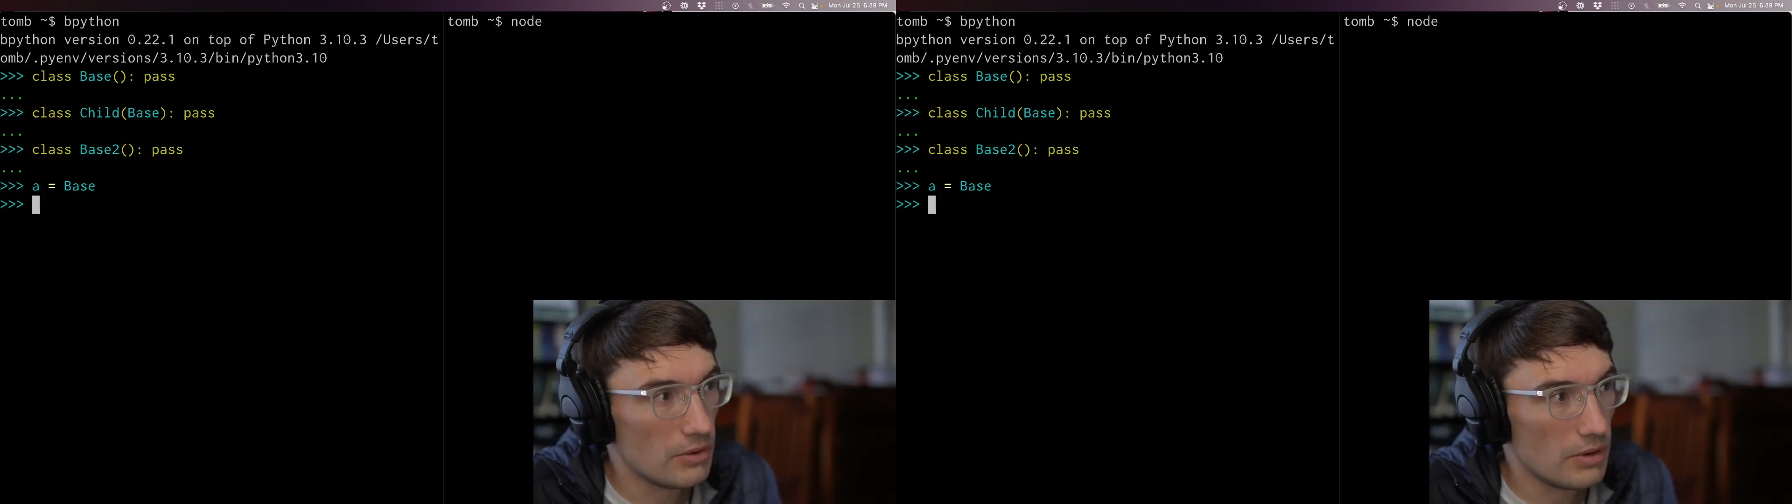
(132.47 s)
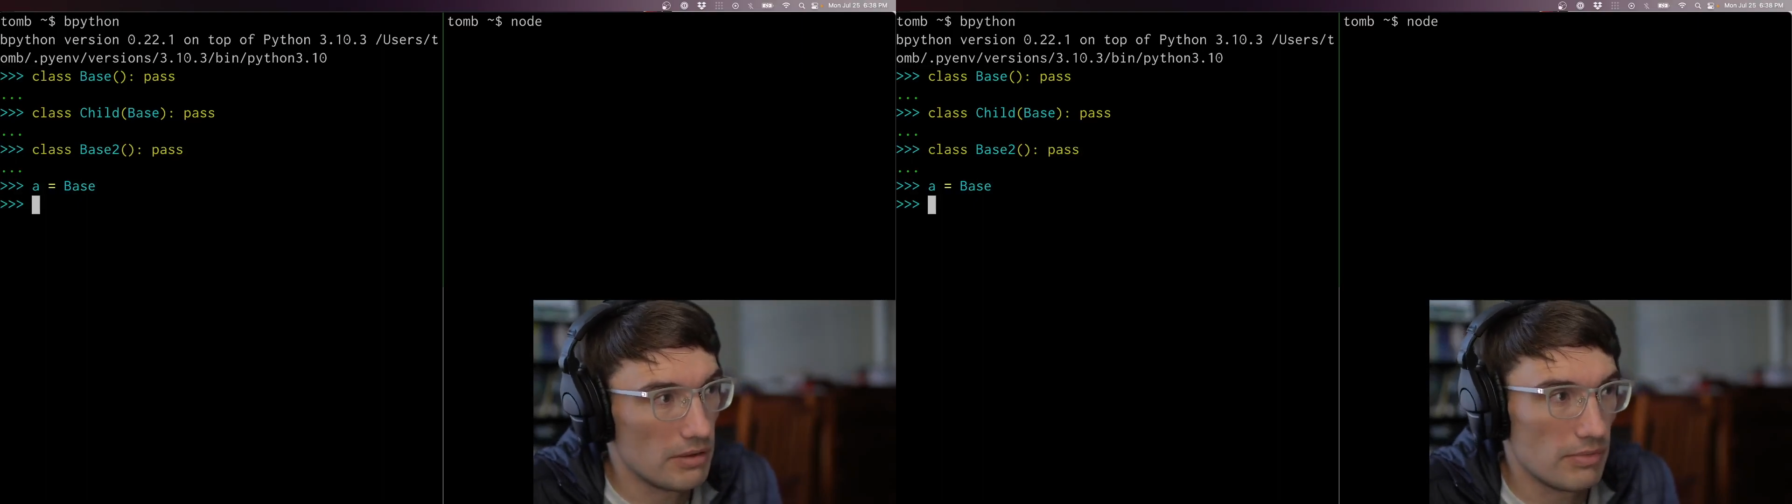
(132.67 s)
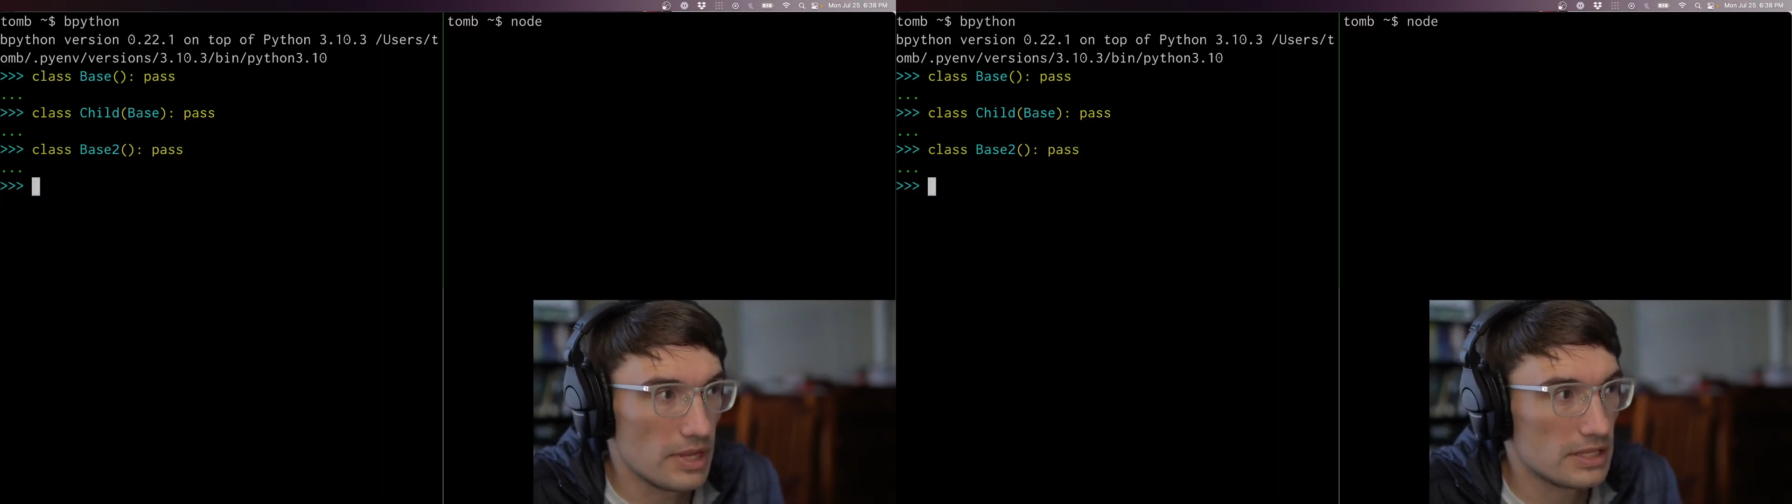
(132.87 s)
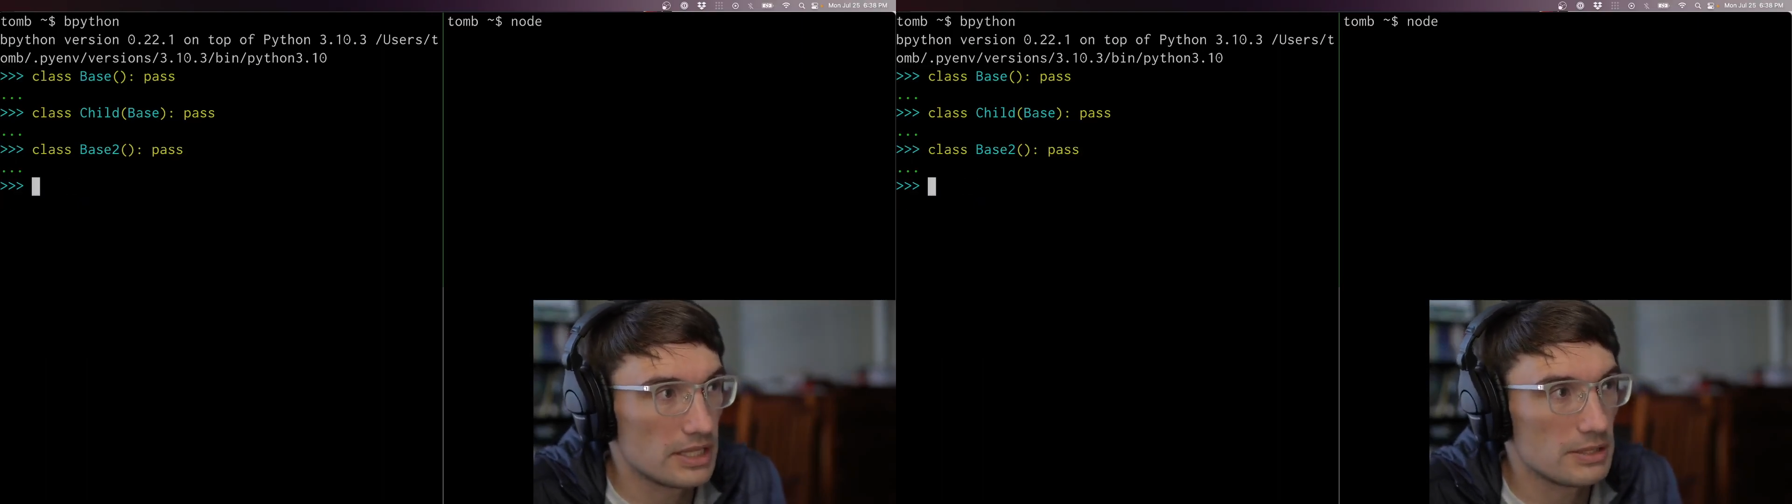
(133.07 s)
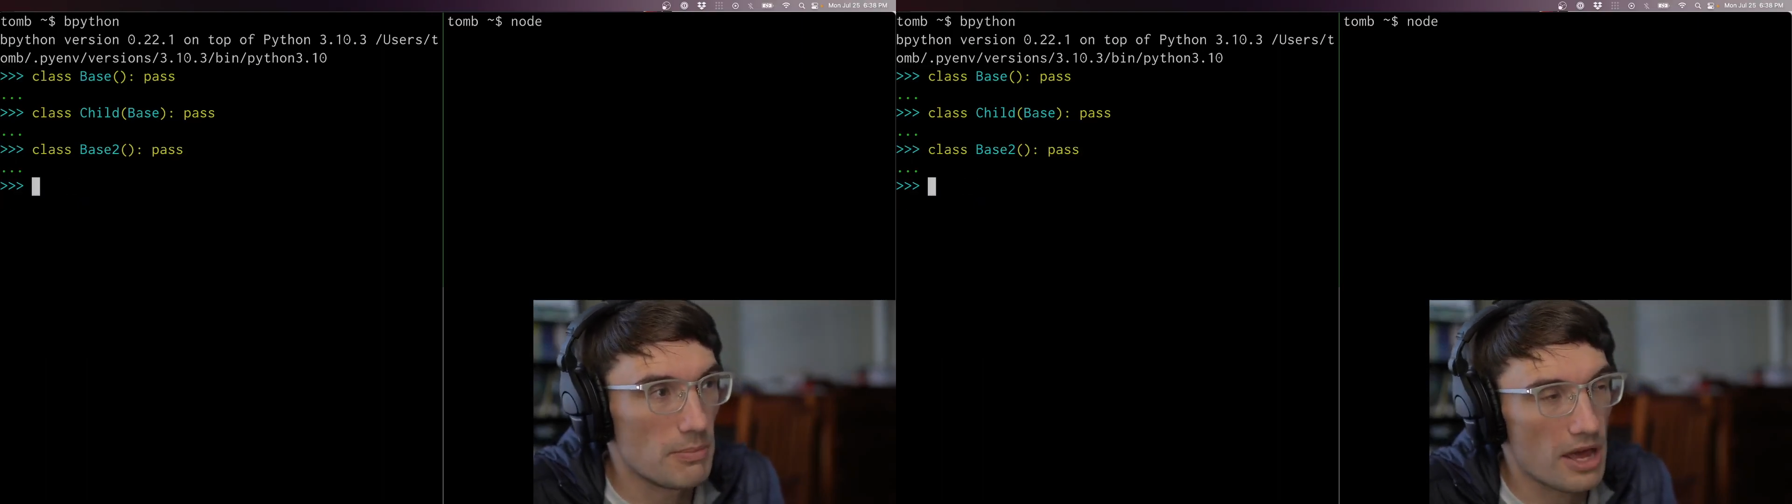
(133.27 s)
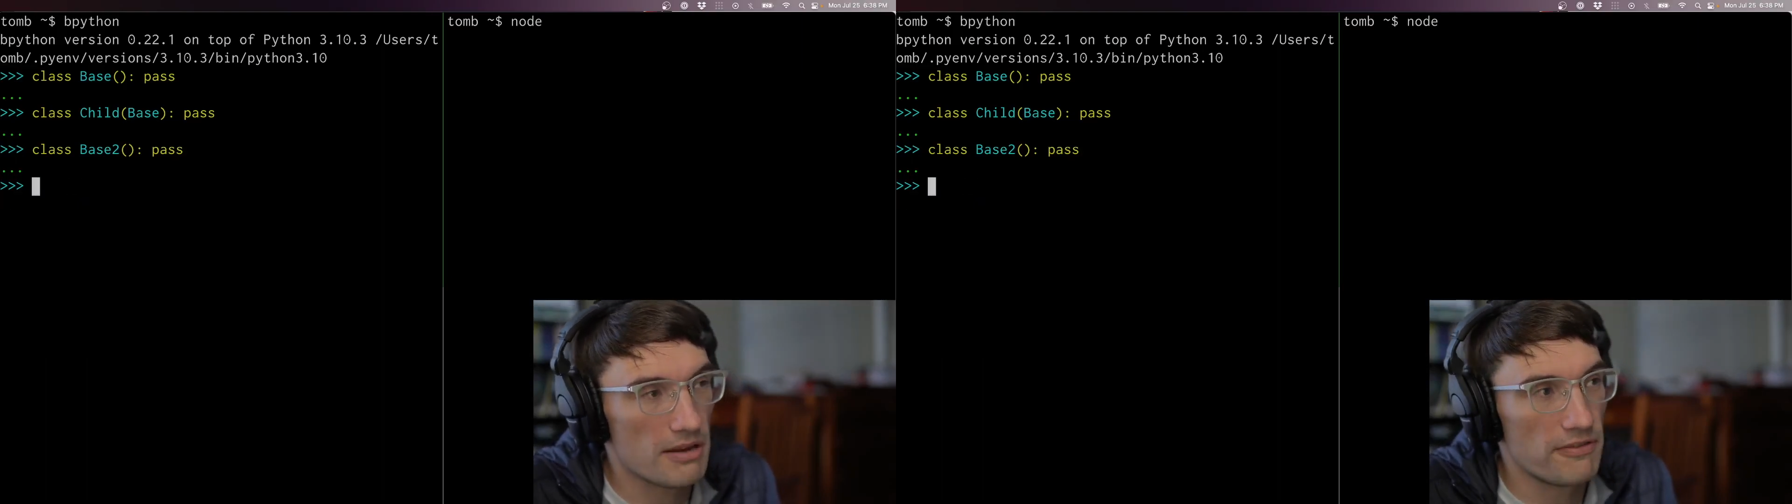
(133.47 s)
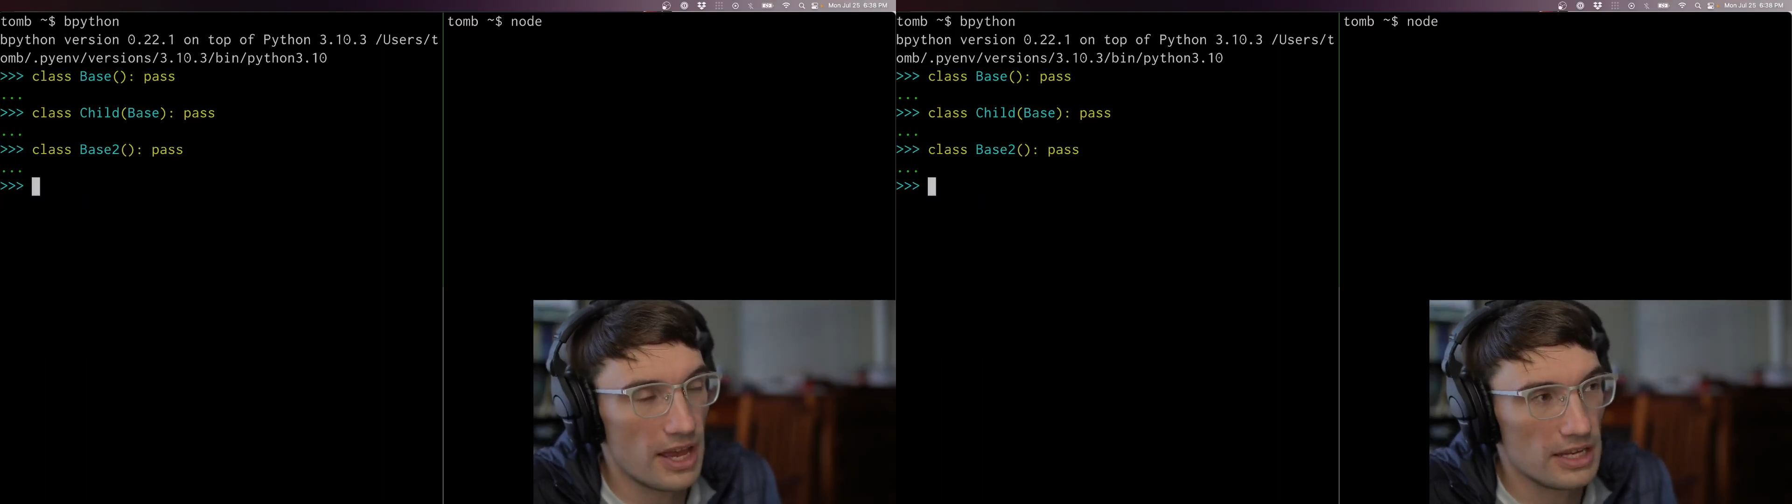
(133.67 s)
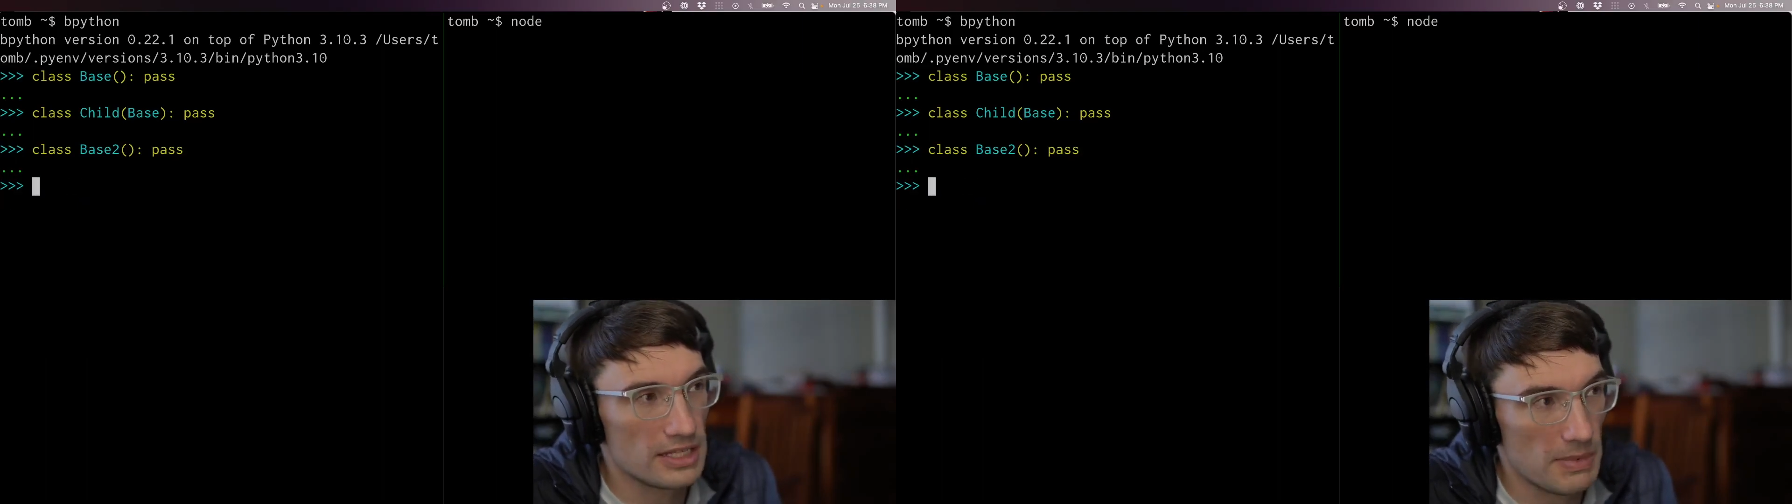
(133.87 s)
or let, us
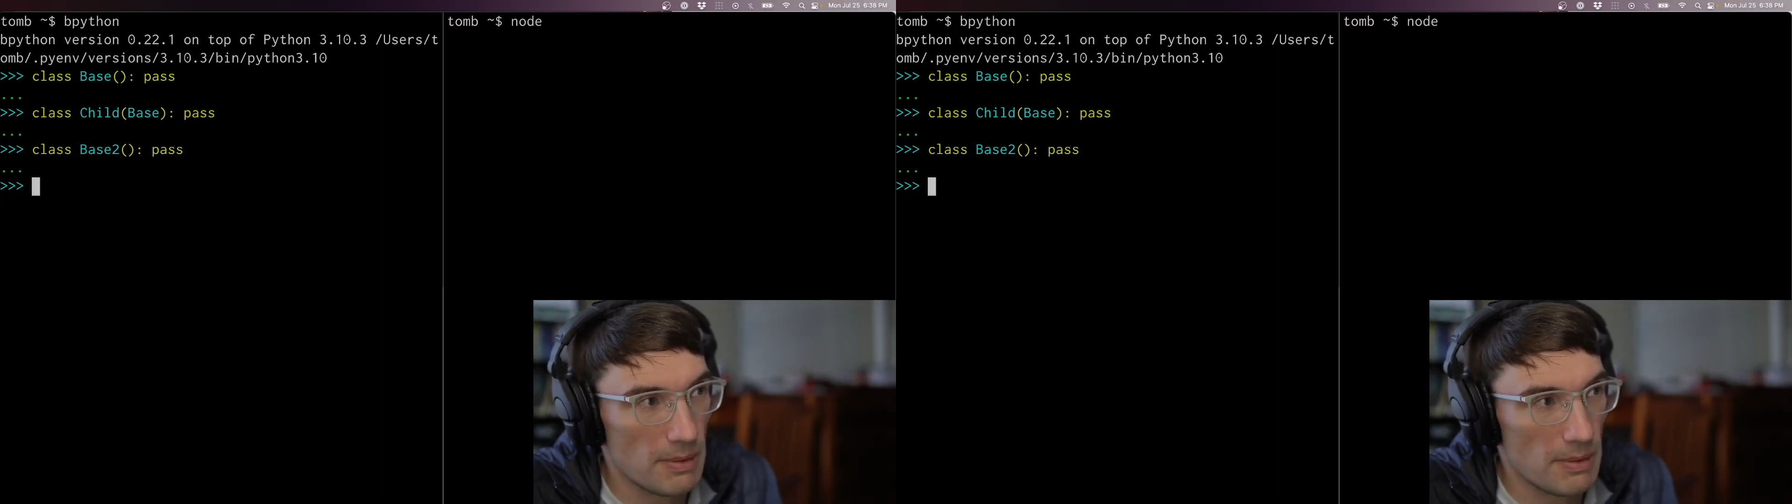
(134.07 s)
modify something